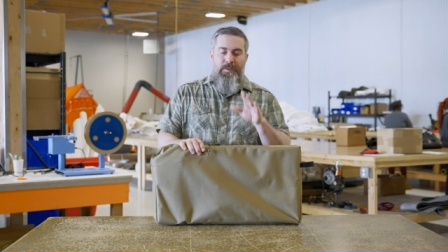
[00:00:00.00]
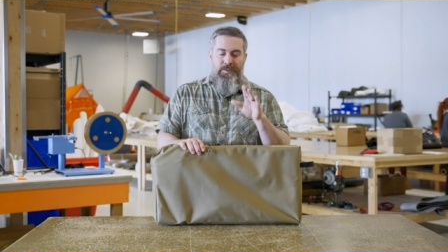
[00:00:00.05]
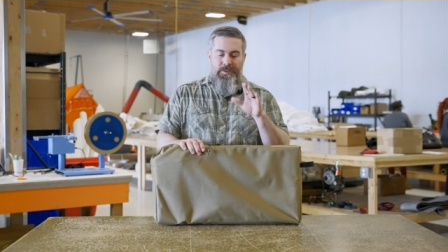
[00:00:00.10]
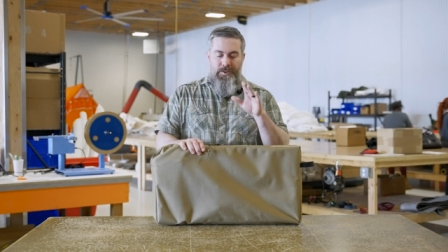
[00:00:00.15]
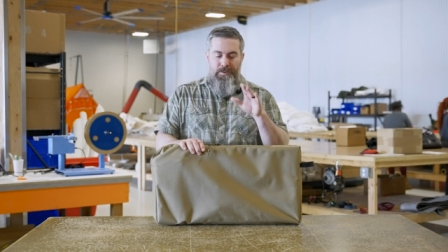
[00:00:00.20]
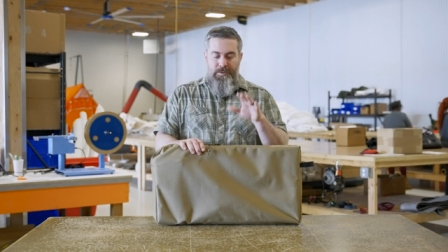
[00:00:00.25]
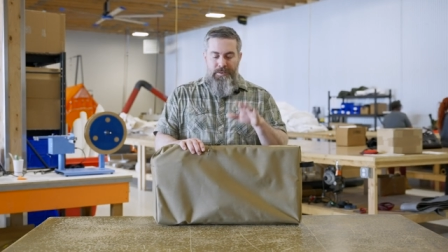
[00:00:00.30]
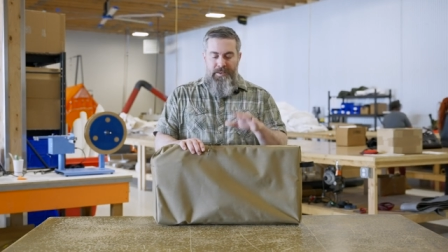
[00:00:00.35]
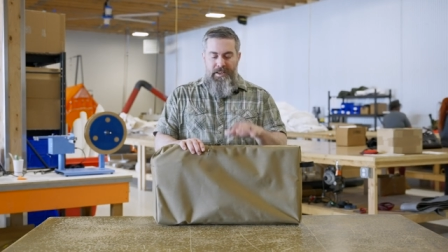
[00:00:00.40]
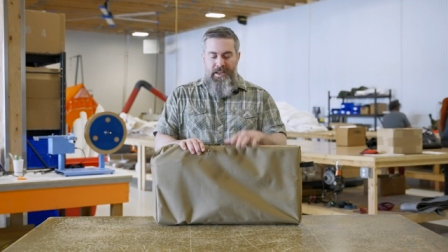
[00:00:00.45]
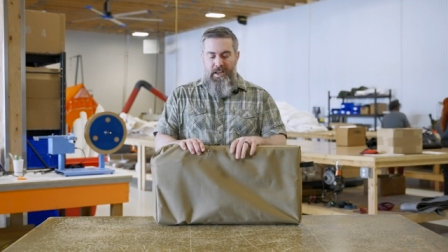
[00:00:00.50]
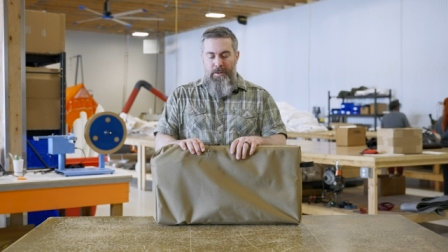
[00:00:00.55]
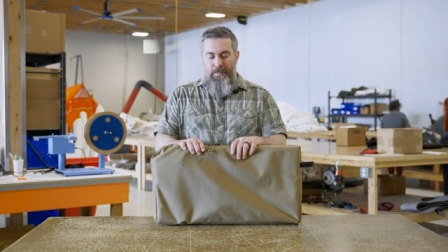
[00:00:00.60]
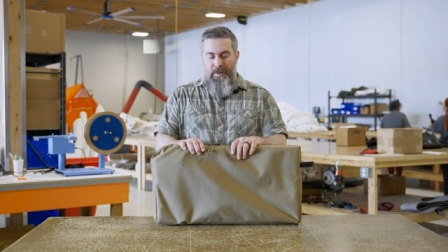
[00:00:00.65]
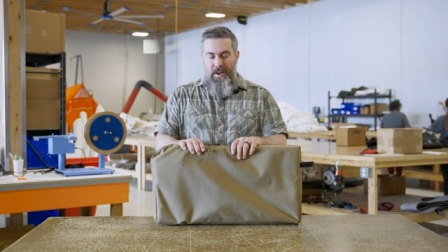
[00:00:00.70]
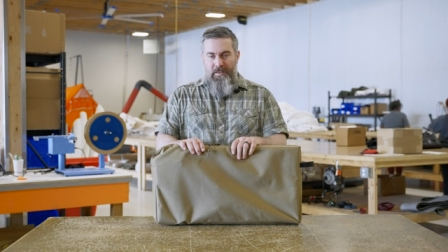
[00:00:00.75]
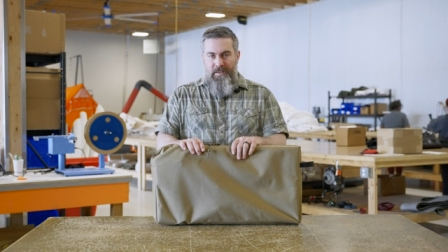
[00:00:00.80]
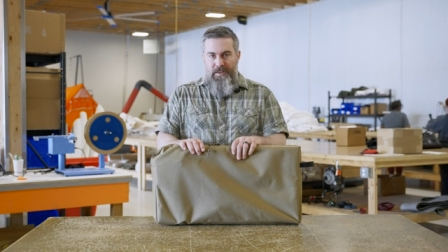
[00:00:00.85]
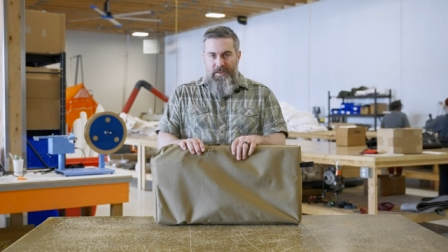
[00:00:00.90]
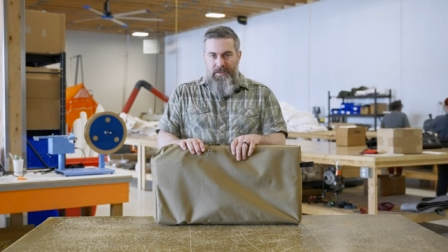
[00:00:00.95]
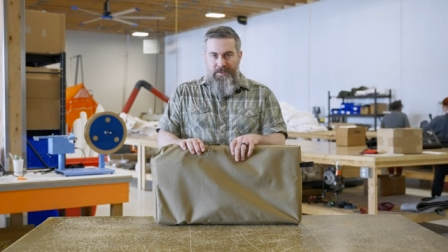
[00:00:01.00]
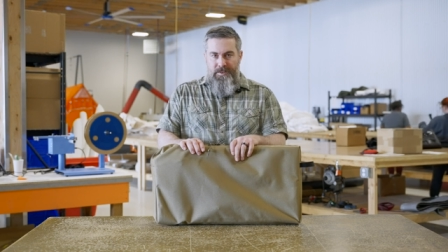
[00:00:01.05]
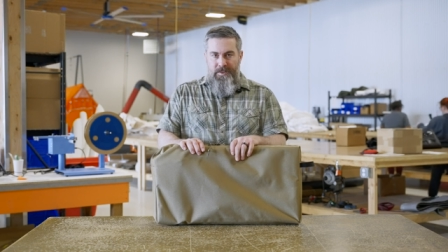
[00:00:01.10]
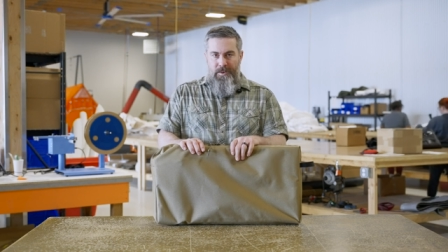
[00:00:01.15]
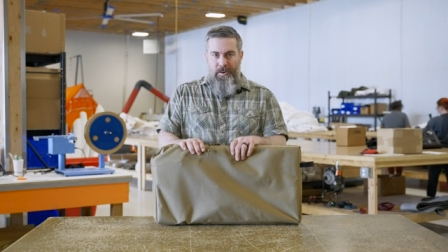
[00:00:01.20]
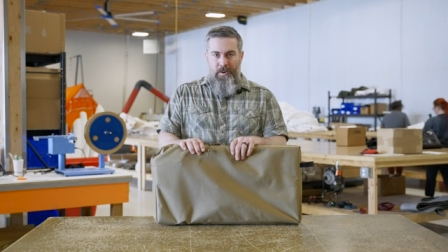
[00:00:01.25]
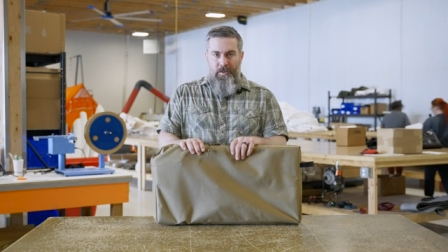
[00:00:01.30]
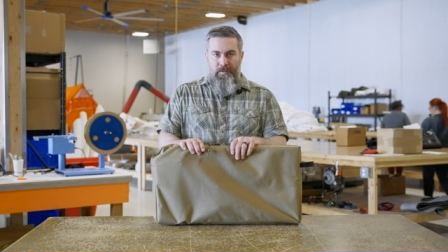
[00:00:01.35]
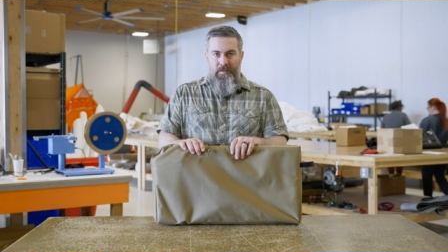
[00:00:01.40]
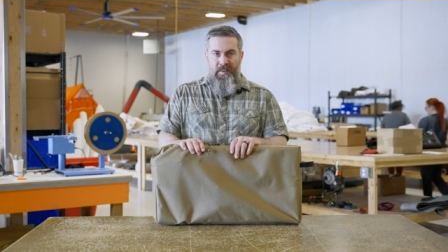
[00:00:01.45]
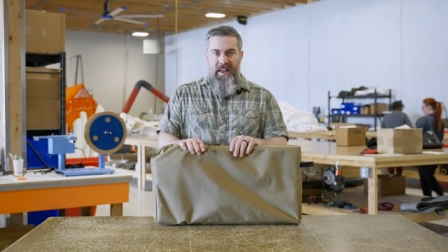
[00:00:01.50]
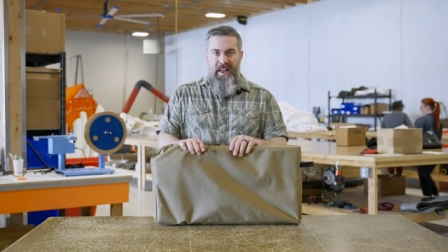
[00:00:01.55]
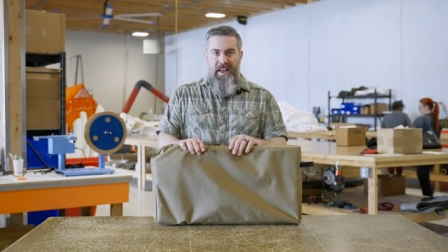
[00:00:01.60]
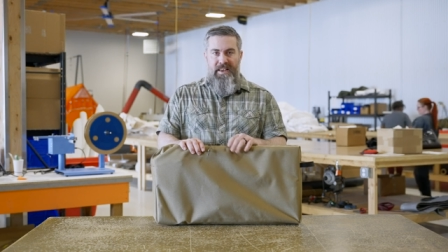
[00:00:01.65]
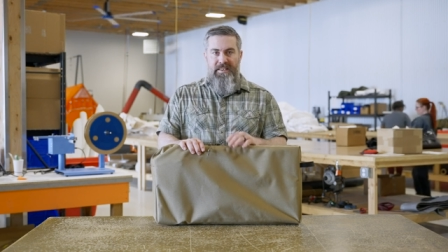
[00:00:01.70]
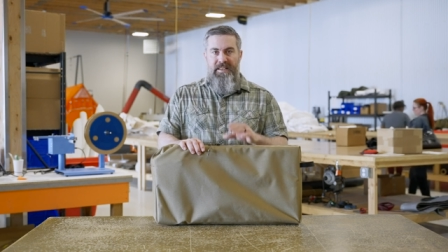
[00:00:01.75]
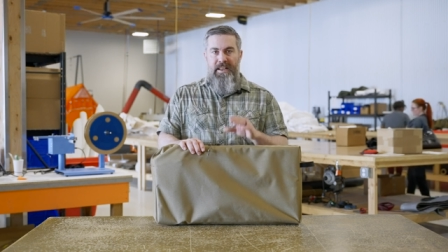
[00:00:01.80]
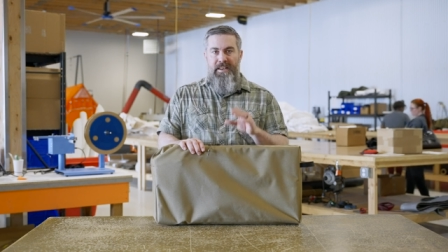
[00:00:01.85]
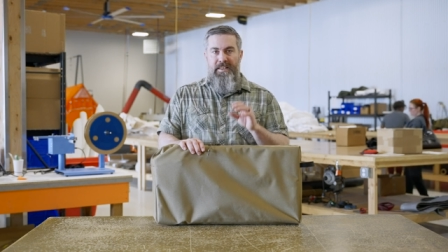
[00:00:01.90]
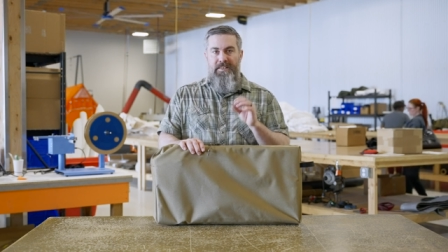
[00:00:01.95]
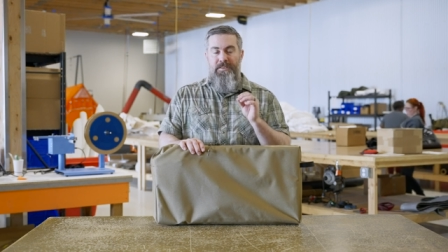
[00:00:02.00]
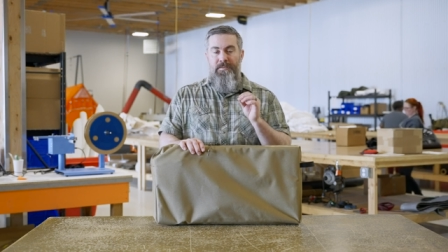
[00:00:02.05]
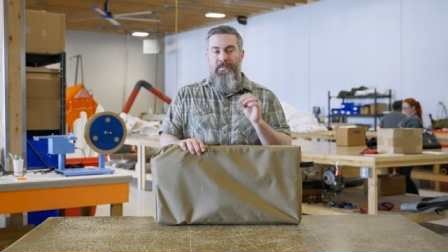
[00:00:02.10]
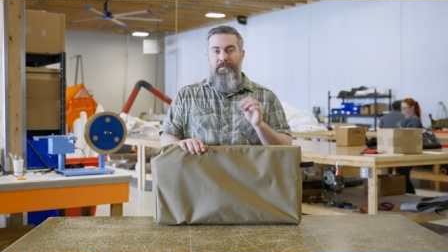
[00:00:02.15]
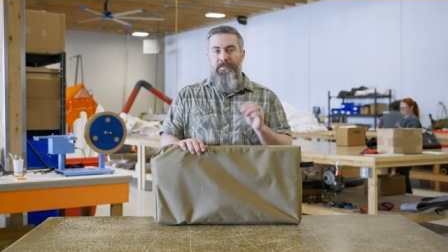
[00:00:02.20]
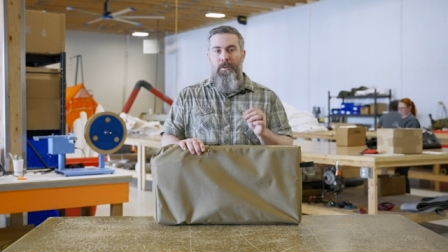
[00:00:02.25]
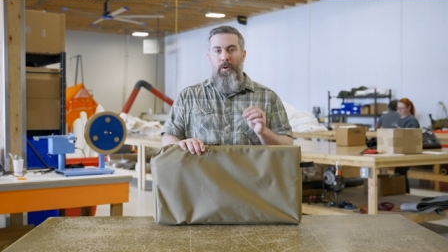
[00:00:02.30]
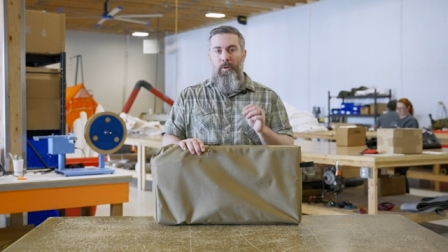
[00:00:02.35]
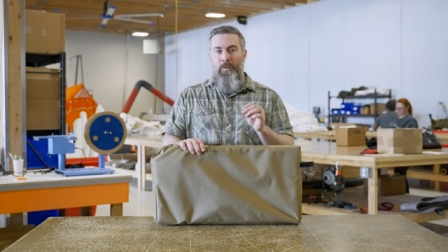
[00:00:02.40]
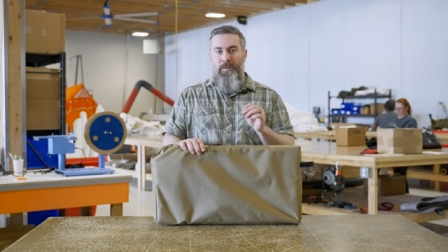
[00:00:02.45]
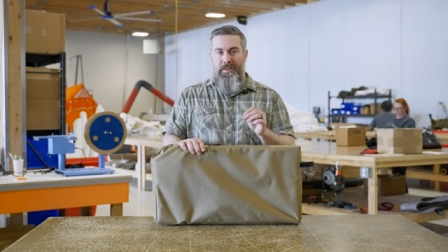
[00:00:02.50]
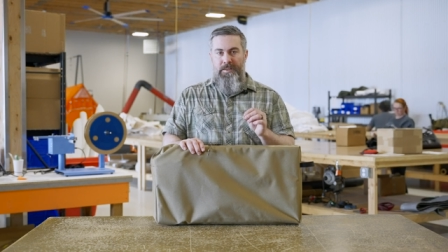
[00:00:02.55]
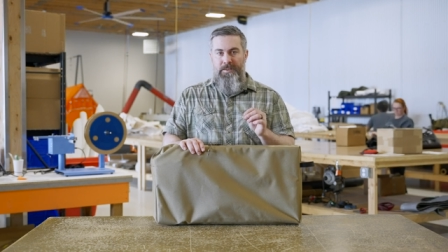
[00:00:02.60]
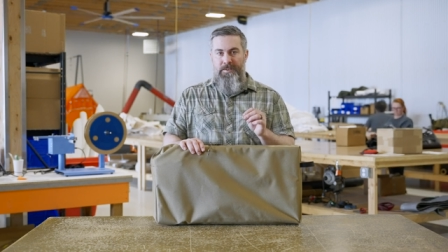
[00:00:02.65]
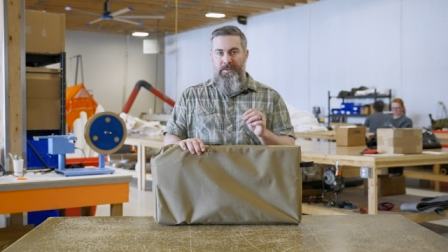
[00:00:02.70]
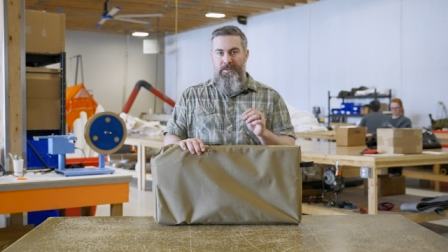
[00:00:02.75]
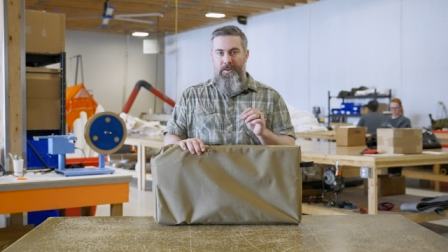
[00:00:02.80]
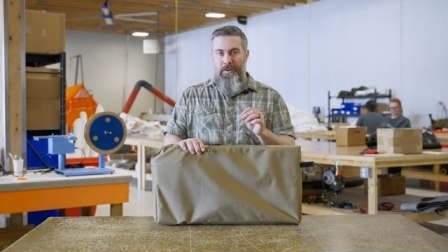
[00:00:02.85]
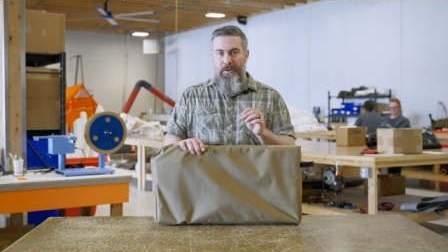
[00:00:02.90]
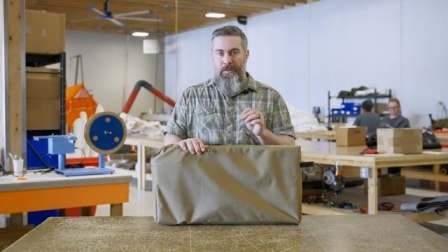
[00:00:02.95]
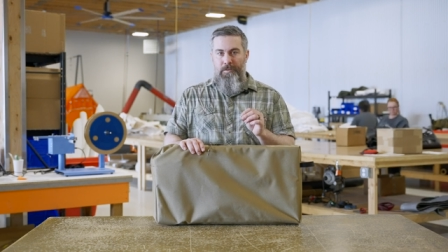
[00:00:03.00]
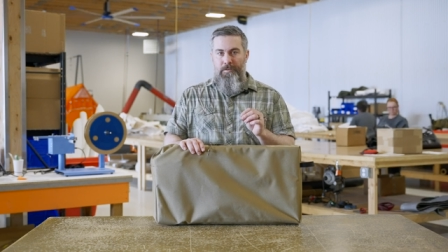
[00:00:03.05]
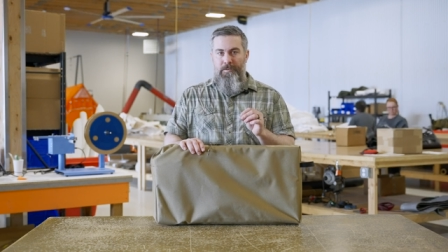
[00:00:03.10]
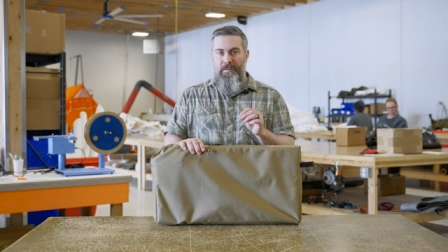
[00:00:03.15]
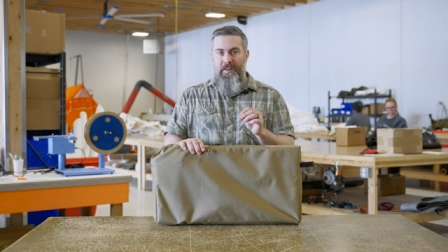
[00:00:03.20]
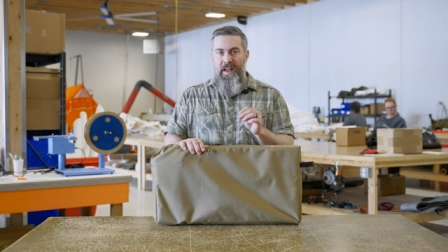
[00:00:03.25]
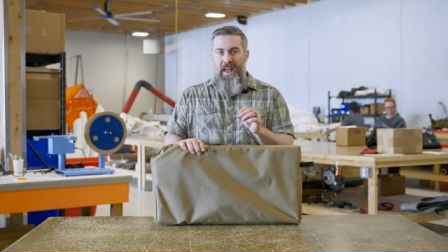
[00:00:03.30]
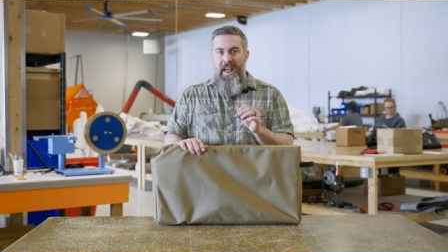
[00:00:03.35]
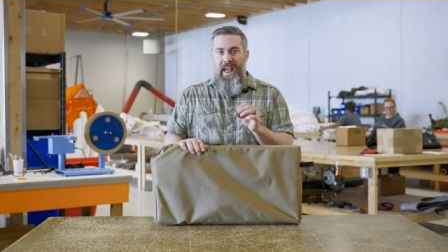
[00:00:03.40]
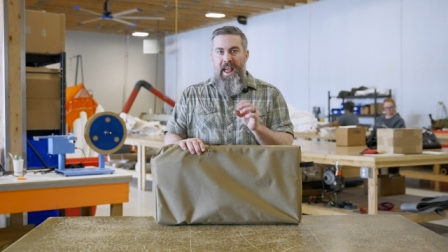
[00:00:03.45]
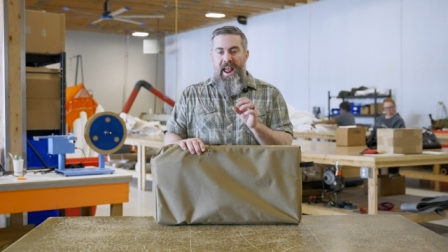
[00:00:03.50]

What's unique about this stove is that it's a folding stove